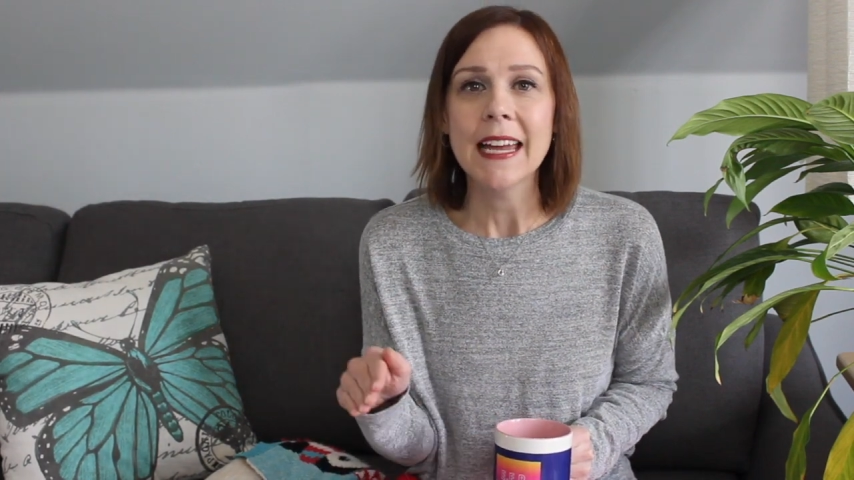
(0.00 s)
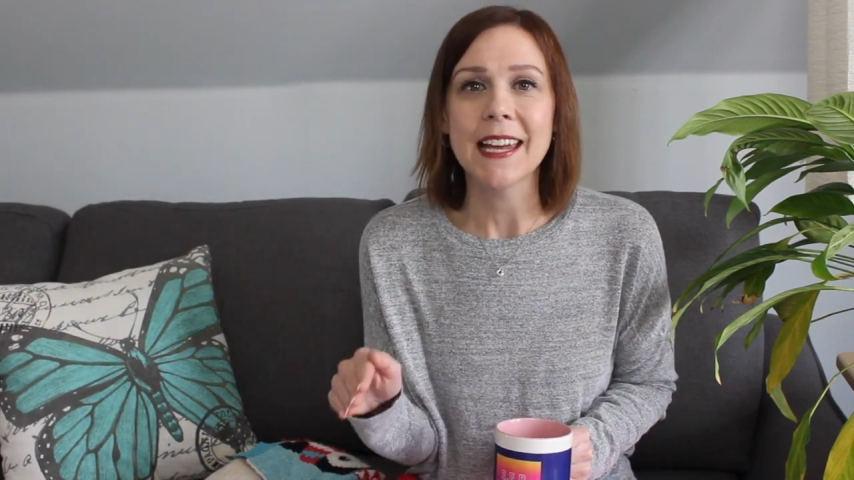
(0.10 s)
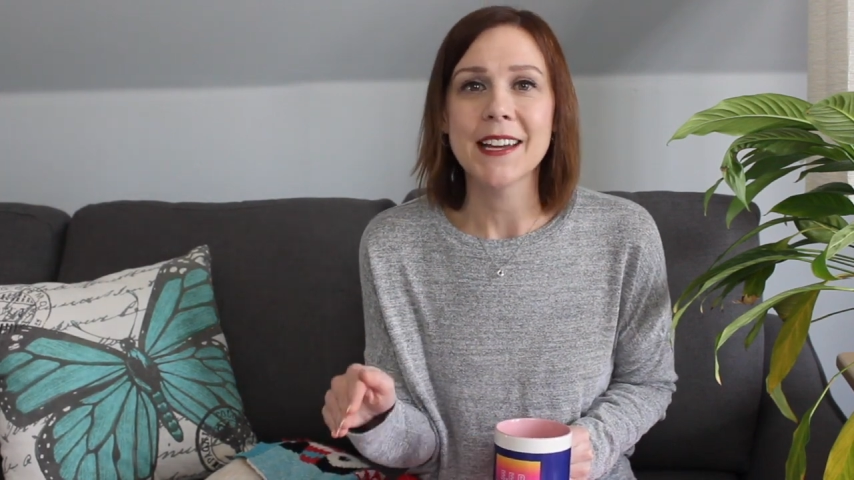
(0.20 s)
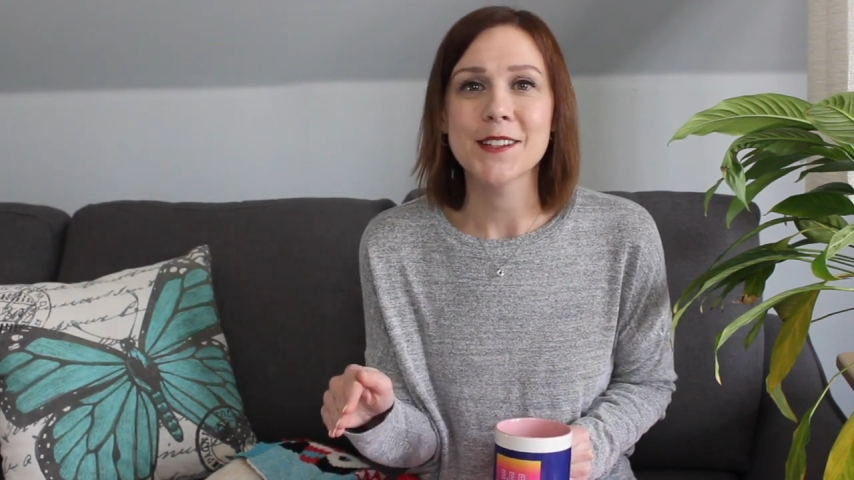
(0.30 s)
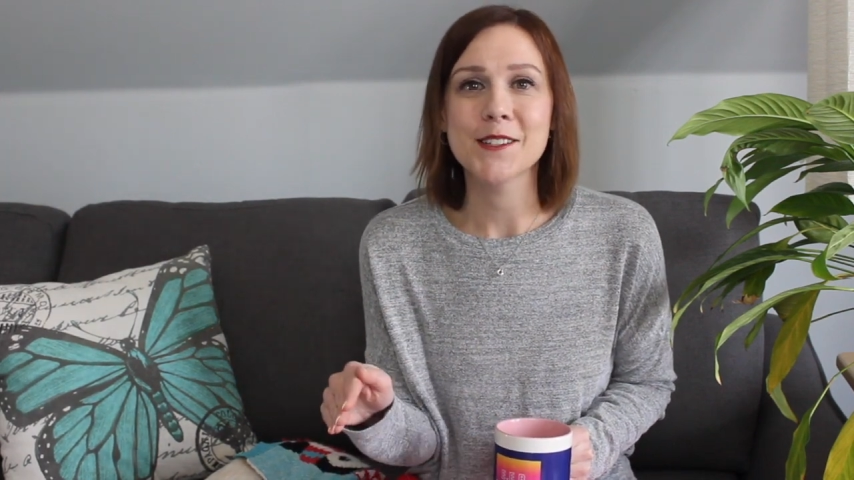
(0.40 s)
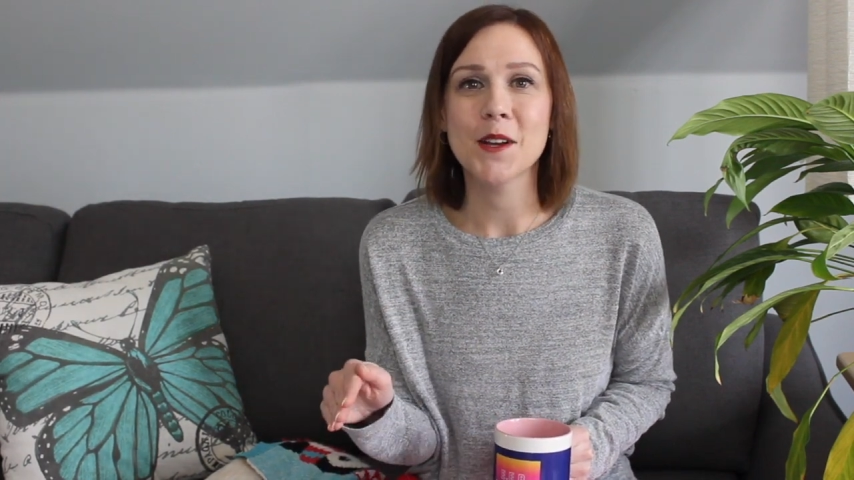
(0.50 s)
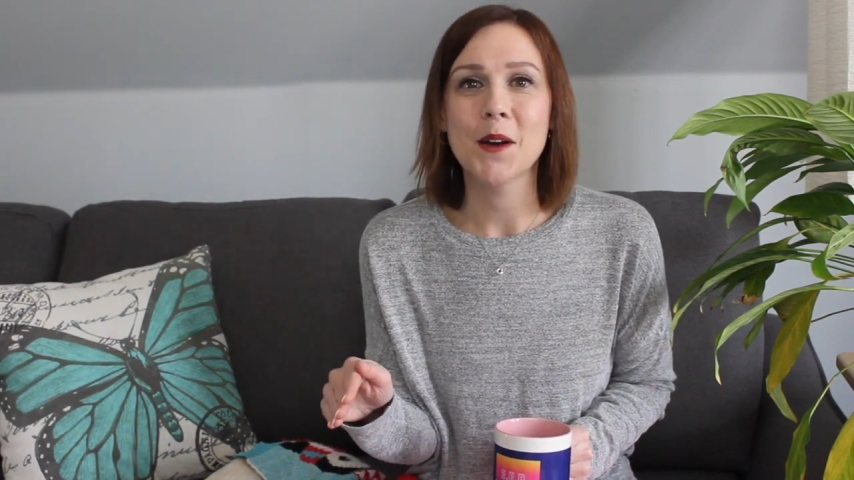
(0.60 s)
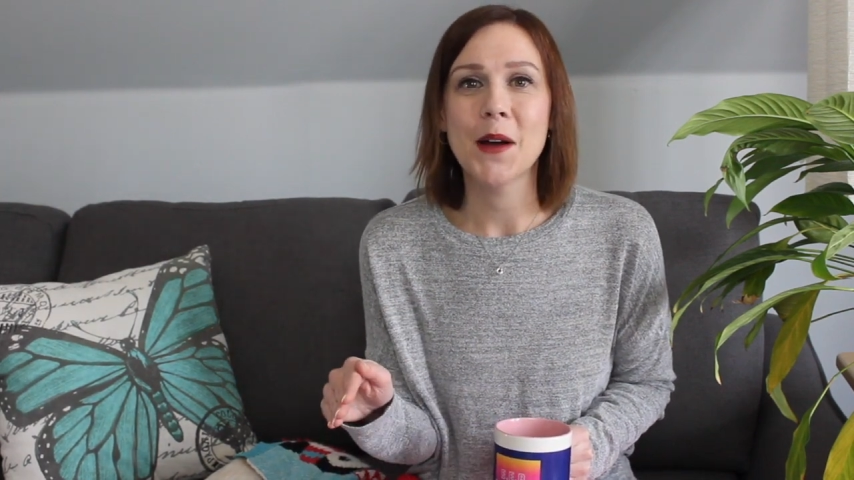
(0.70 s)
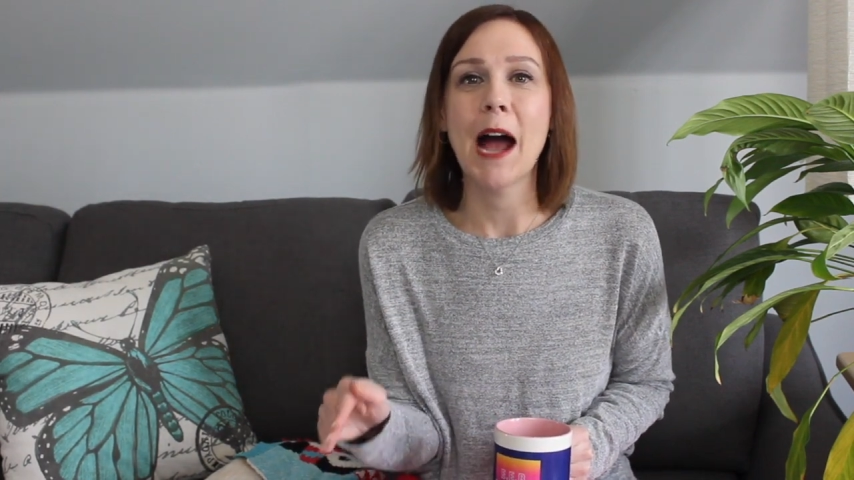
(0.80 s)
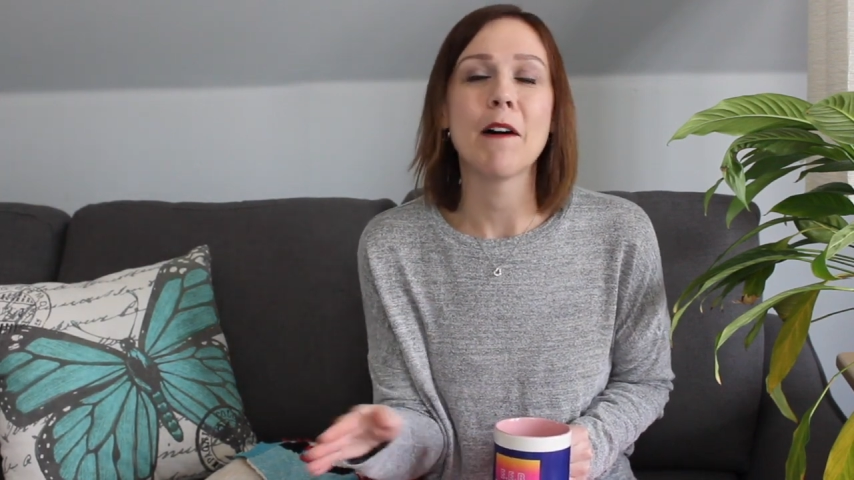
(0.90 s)
is
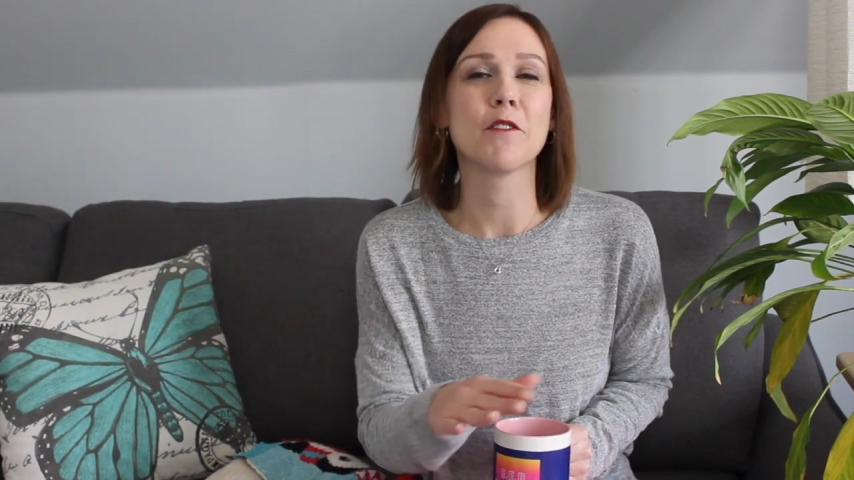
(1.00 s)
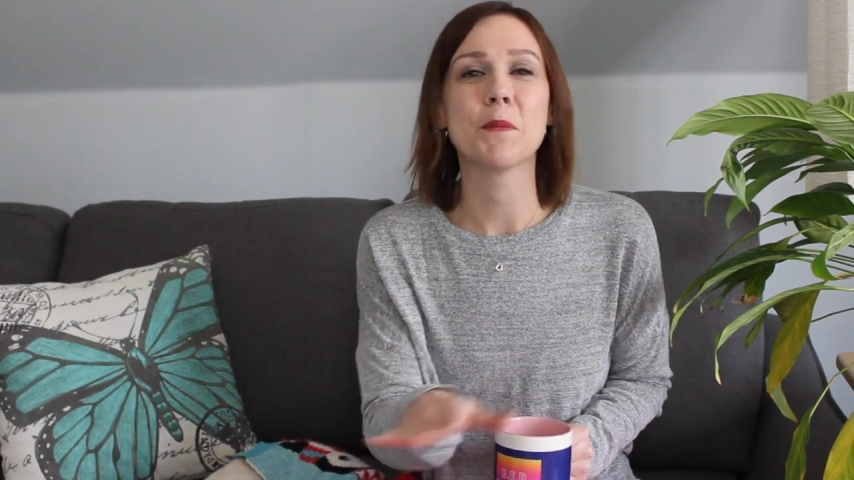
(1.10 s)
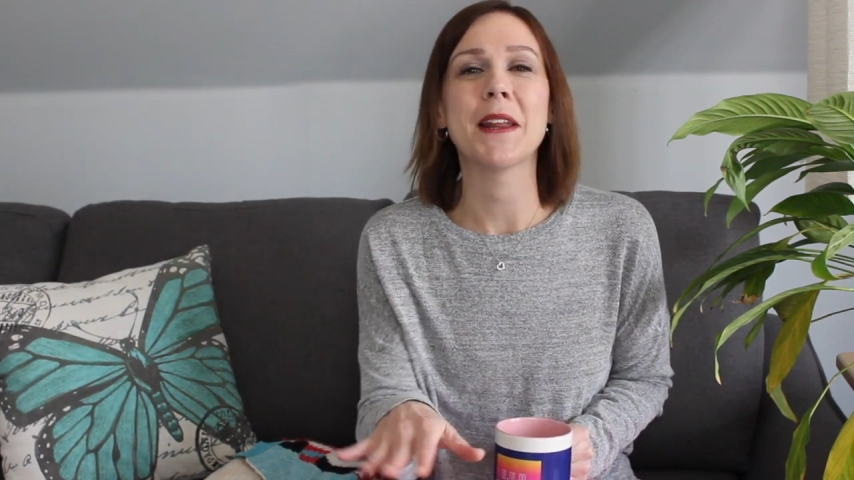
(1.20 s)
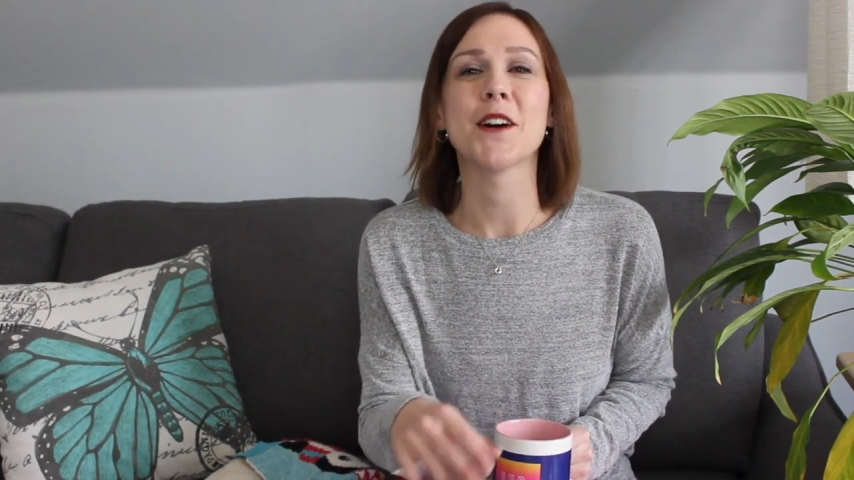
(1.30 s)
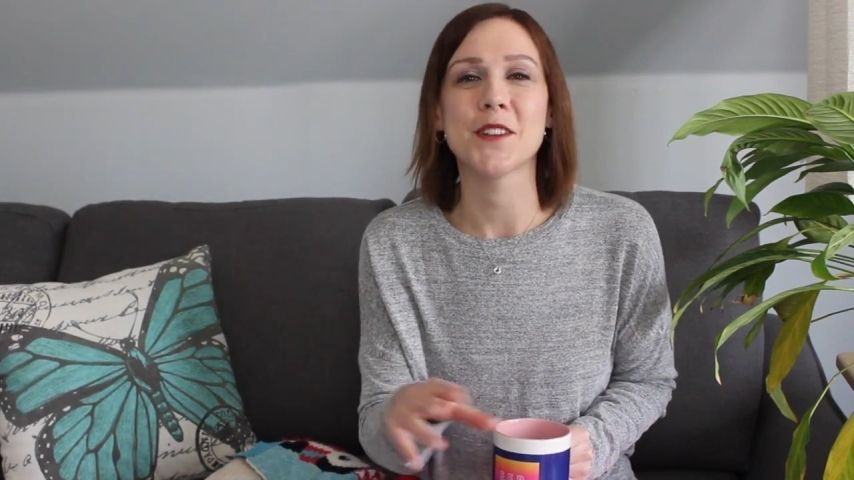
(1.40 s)
how everybody